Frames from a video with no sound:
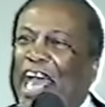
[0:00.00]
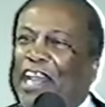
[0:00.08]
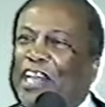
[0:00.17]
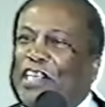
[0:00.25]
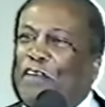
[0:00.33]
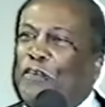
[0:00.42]
and
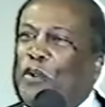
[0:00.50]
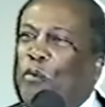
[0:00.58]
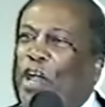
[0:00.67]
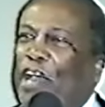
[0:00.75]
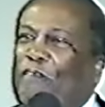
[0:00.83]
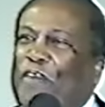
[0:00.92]
a different
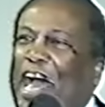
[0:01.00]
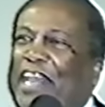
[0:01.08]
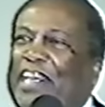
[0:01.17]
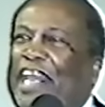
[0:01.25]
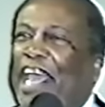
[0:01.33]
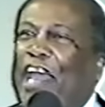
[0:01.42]
way of
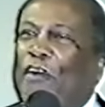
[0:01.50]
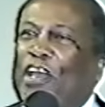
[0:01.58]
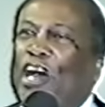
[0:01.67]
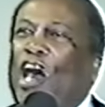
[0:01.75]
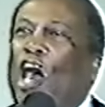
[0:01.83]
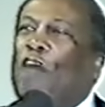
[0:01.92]
finding the
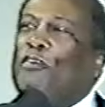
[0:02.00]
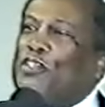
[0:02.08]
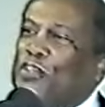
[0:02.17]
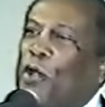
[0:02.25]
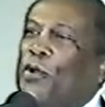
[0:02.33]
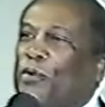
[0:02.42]
area of a
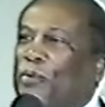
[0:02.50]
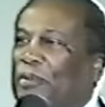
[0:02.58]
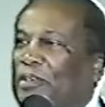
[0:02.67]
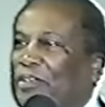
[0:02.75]
circle.